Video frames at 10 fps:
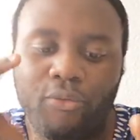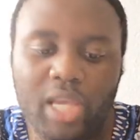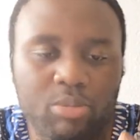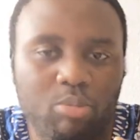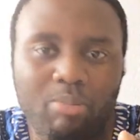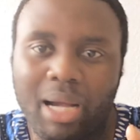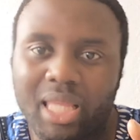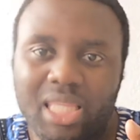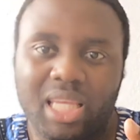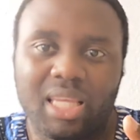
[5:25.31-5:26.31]
Facebook
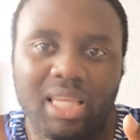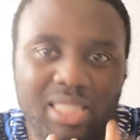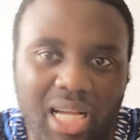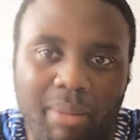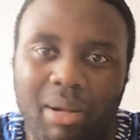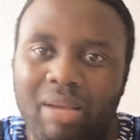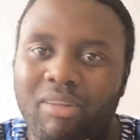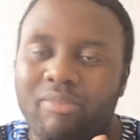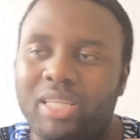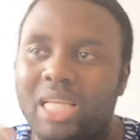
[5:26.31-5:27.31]
marketing,
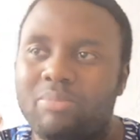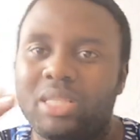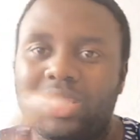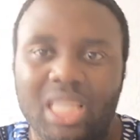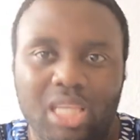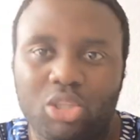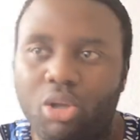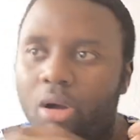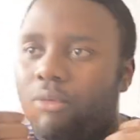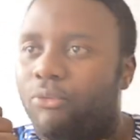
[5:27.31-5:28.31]
Instagram advertisement,
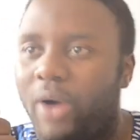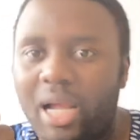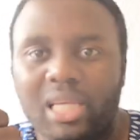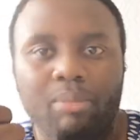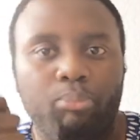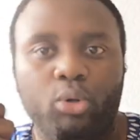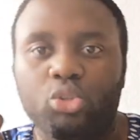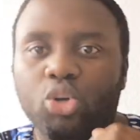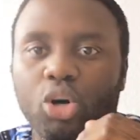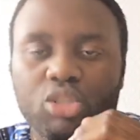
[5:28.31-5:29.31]
TikTok, finding
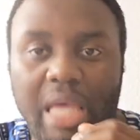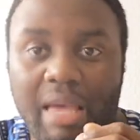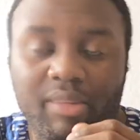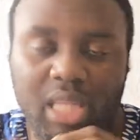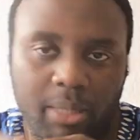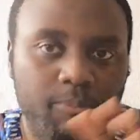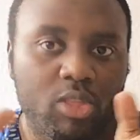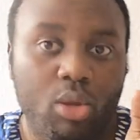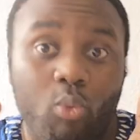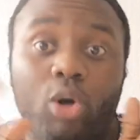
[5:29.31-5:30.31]
products, everything.
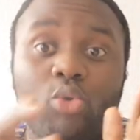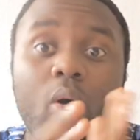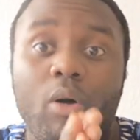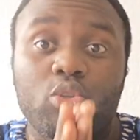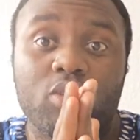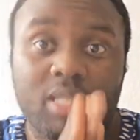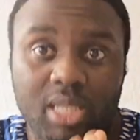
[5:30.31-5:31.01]
What do I want to